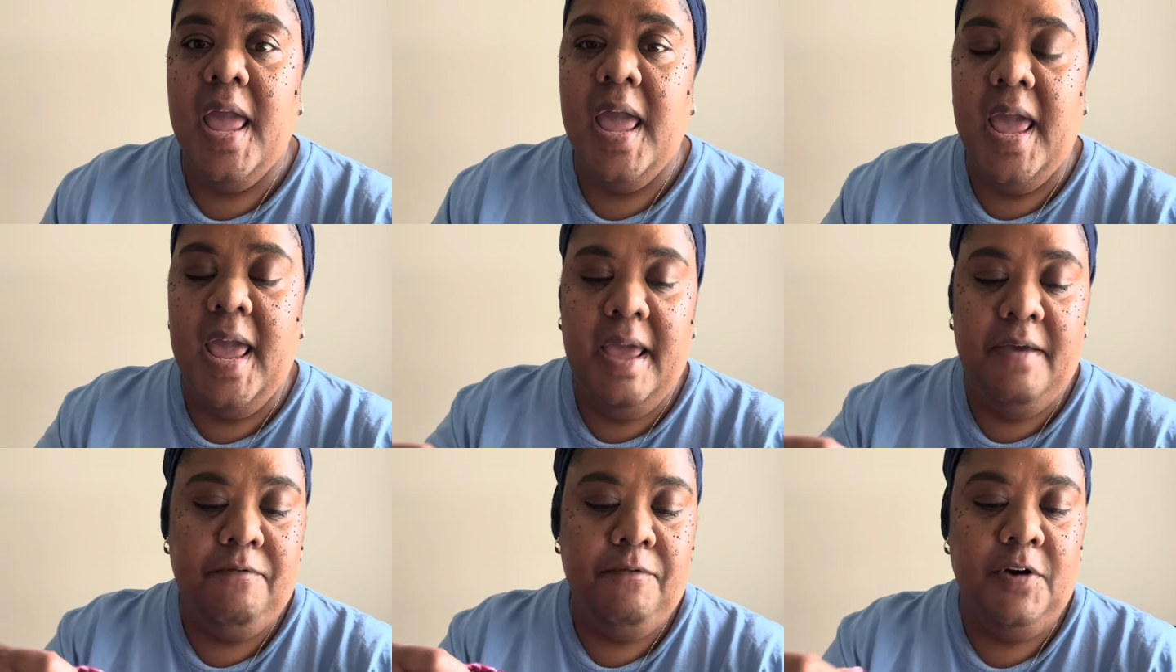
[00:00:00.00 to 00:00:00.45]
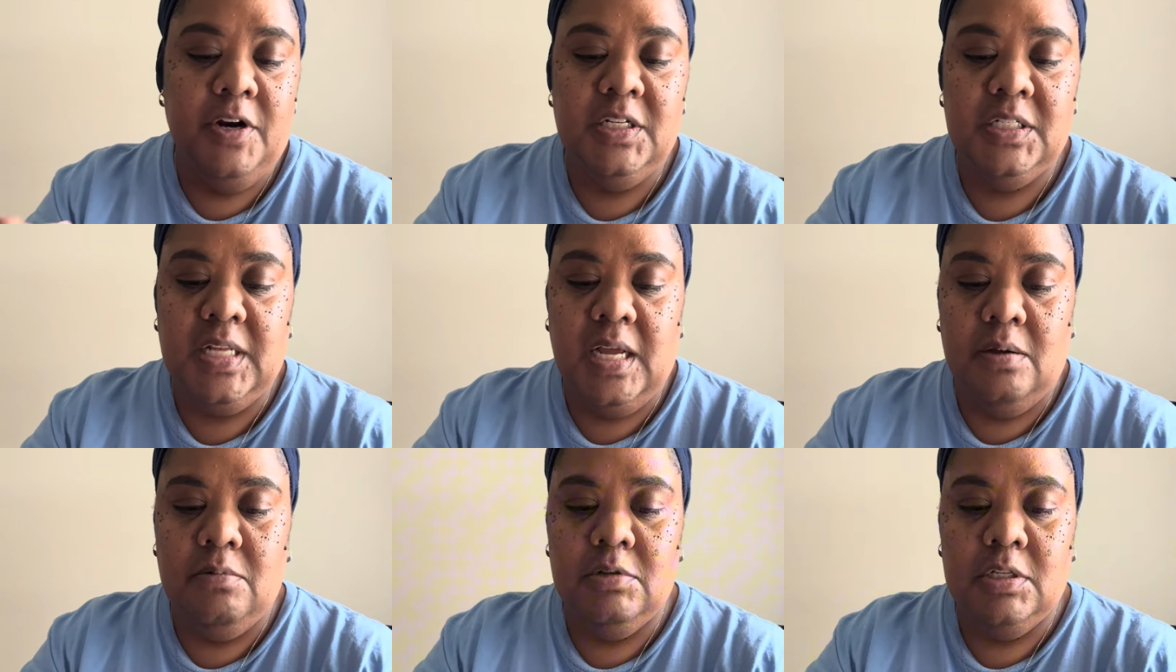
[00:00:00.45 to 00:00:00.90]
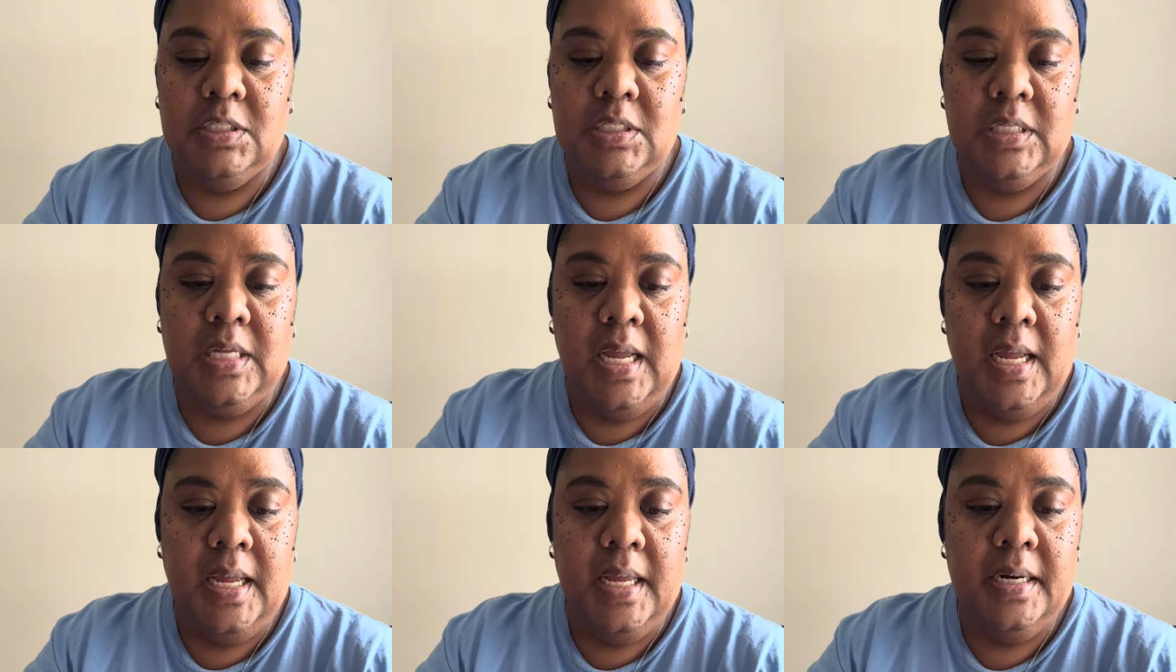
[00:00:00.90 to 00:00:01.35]
At first, I was
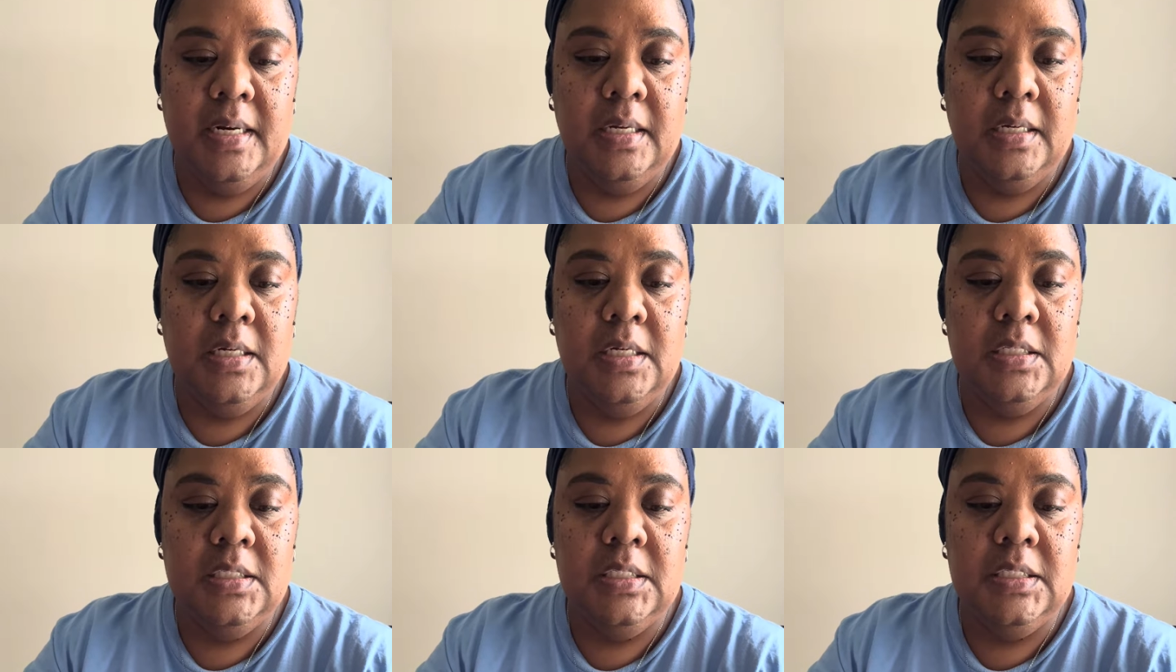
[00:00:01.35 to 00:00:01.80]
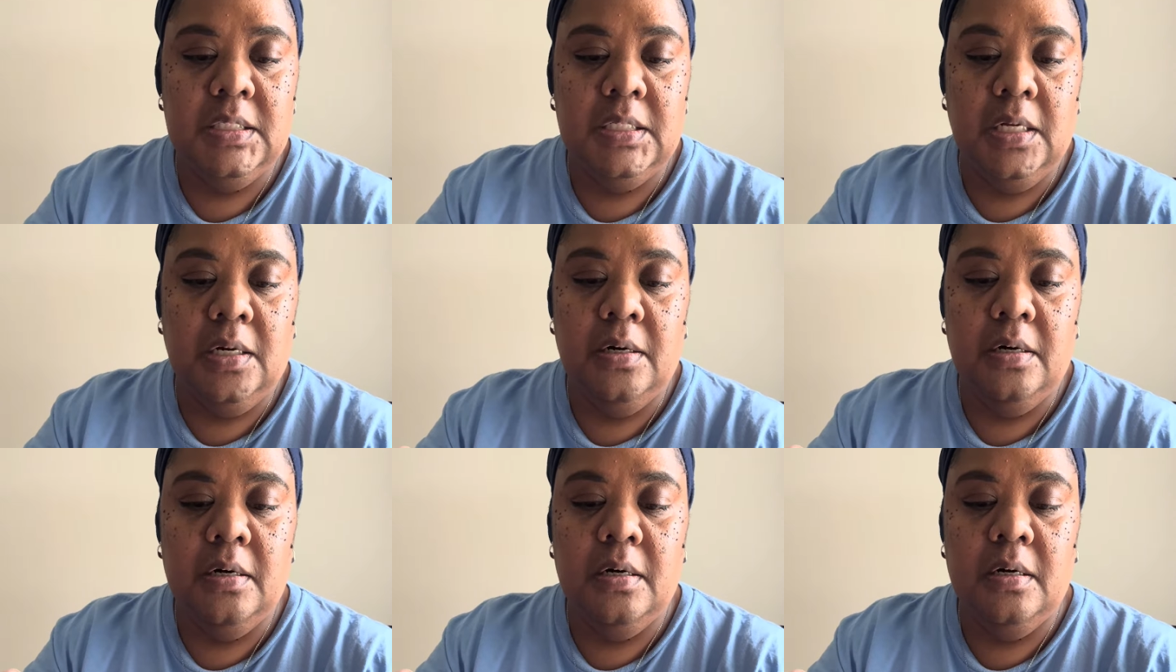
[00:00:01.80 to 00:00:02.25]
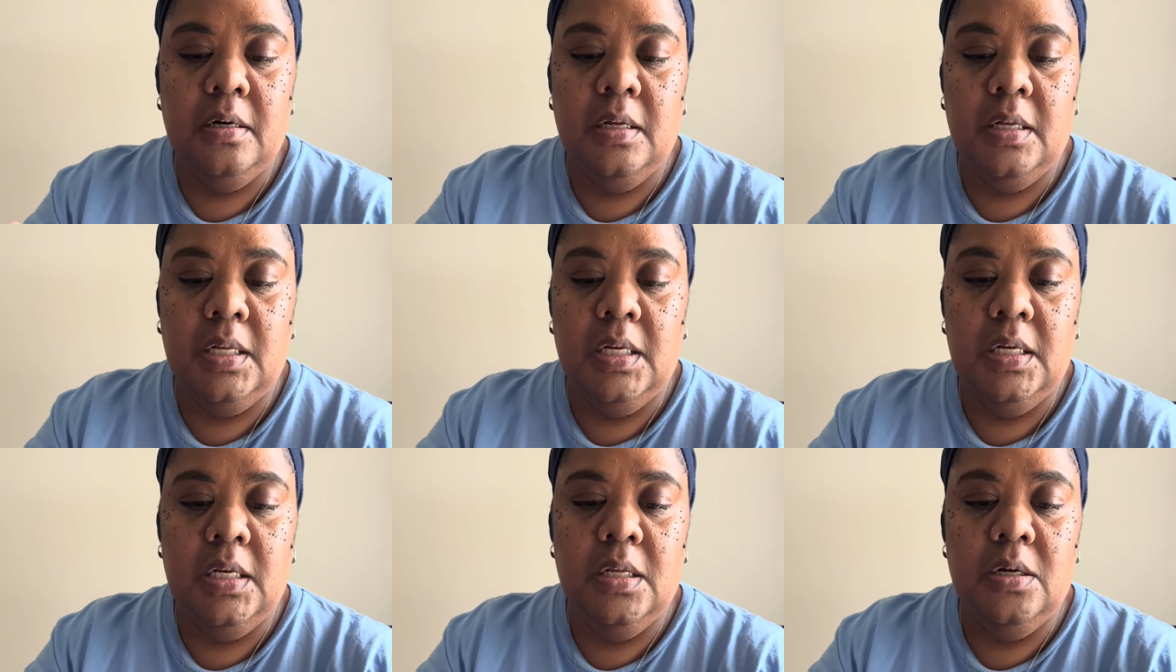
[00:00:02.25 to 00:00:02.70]
kind of concerned a
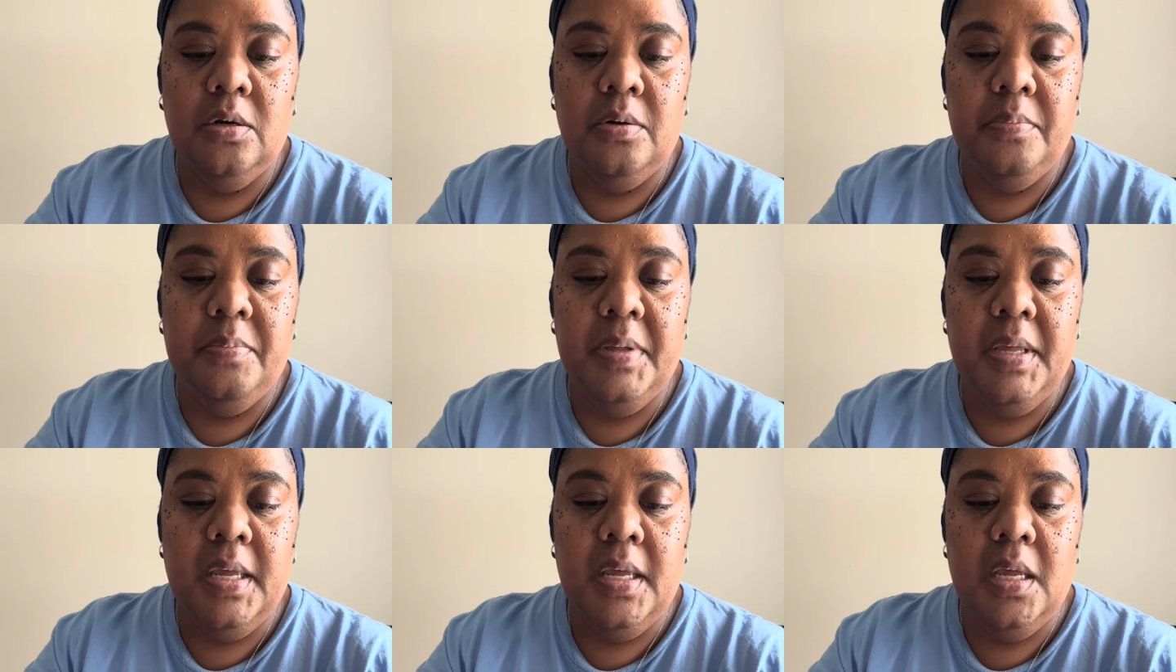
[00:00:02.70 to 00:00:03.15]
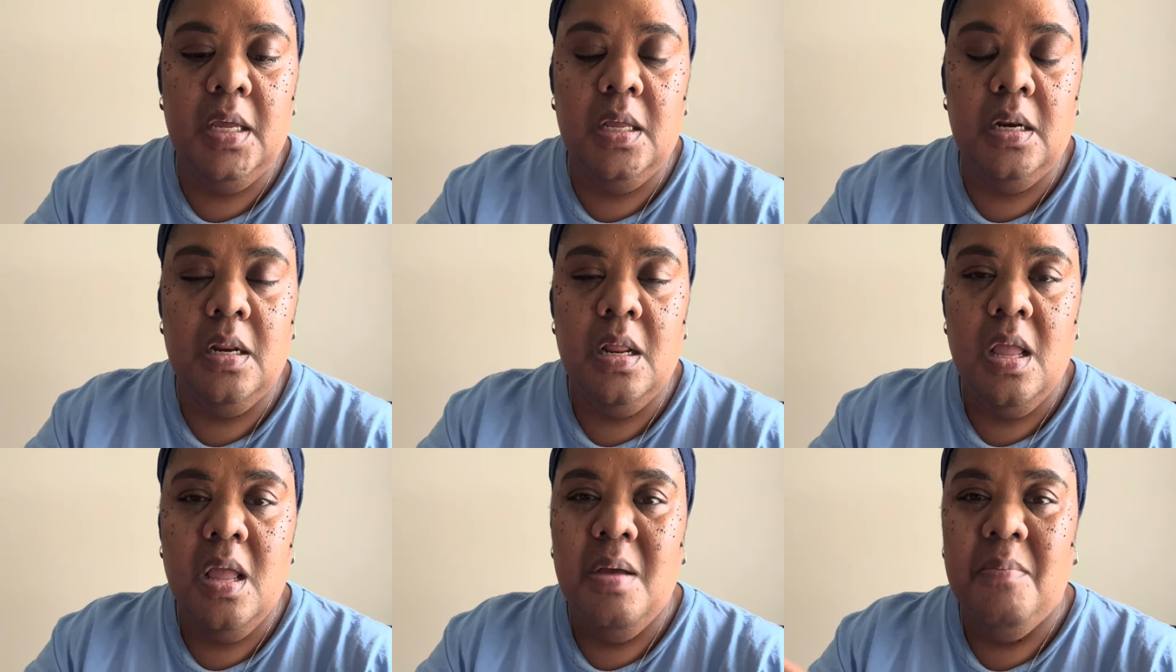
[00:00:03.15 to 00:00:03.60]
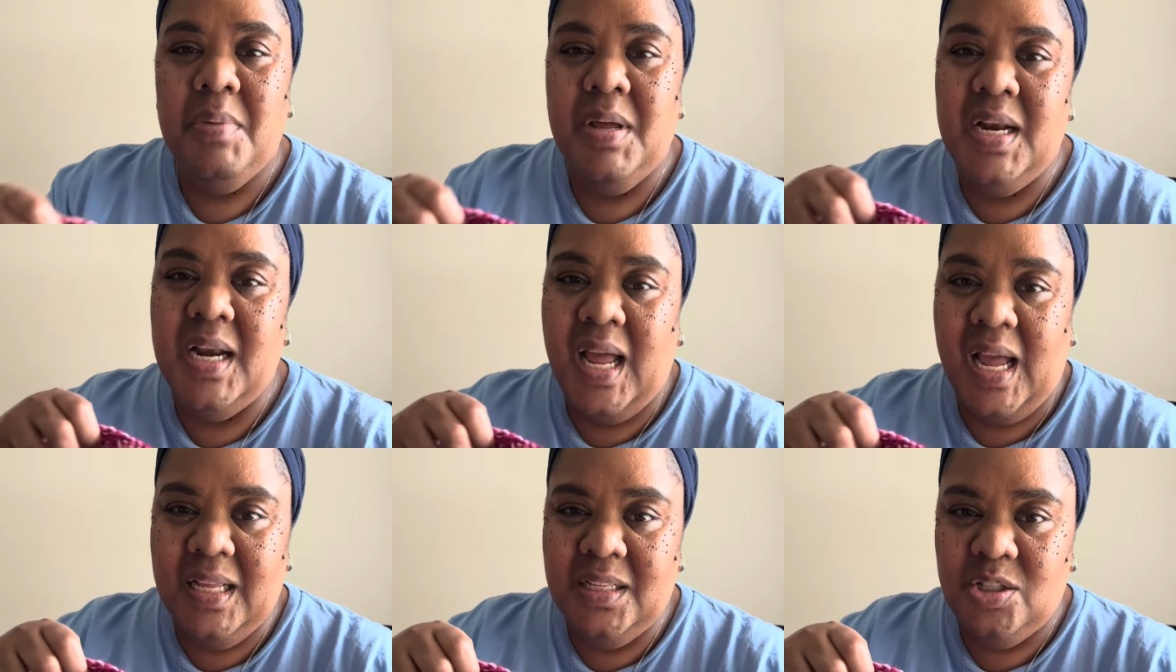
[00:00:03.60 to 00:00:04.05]
little bit, but
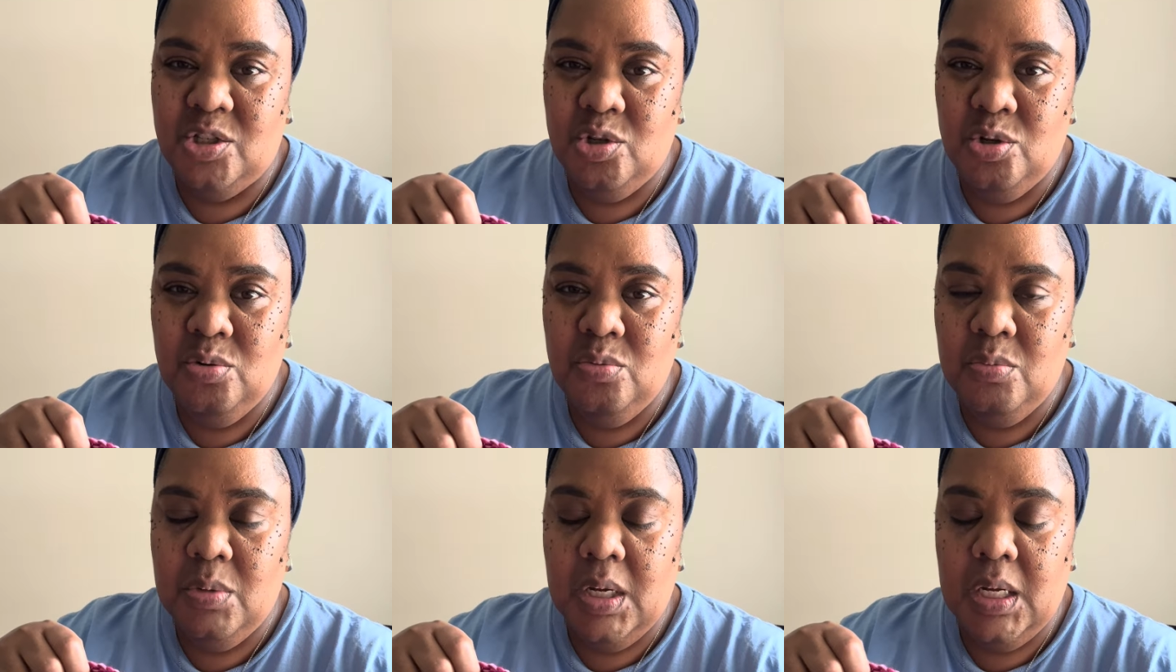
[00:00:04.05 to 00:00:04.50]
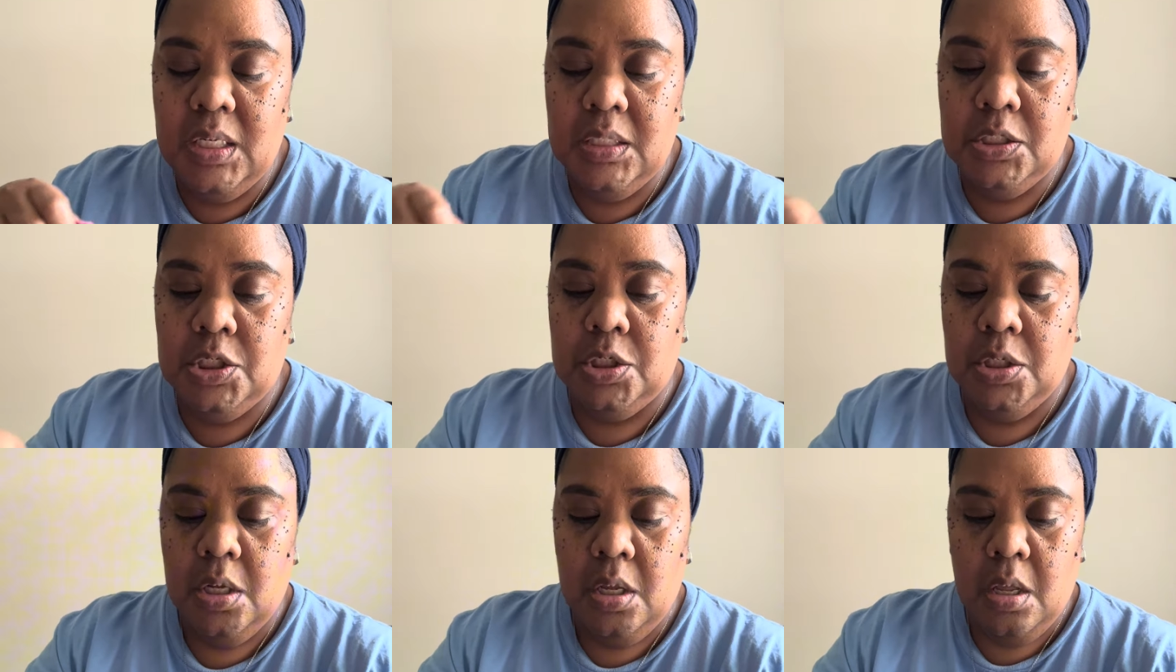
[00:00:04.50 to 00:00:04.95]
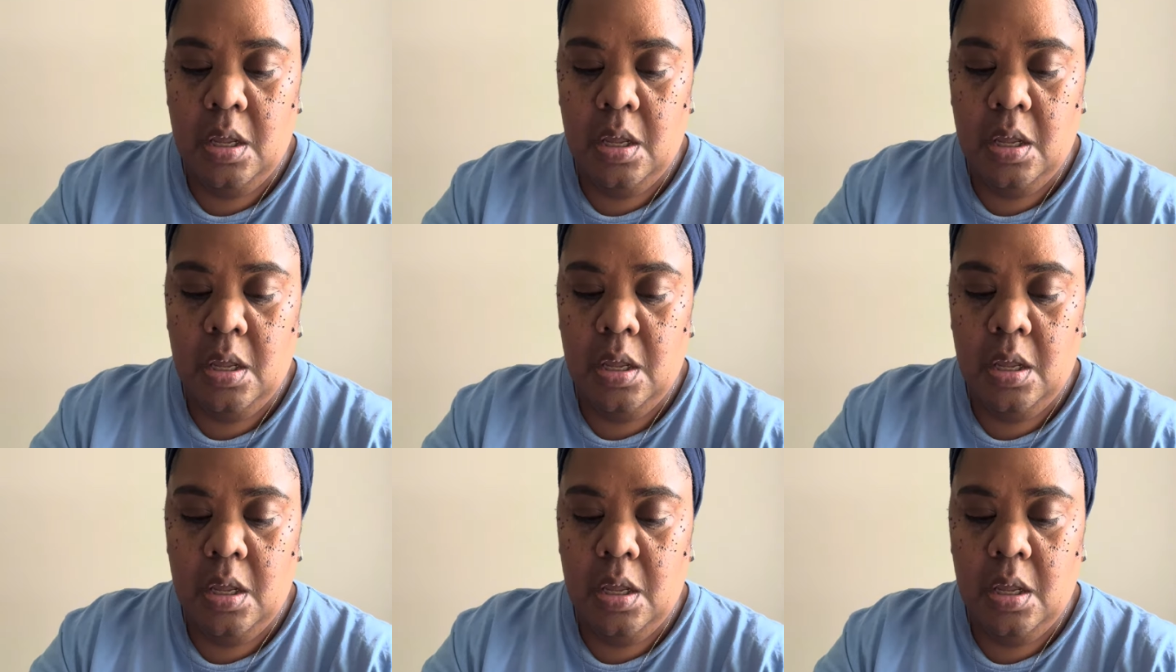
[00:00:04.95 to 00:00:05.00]
not too much,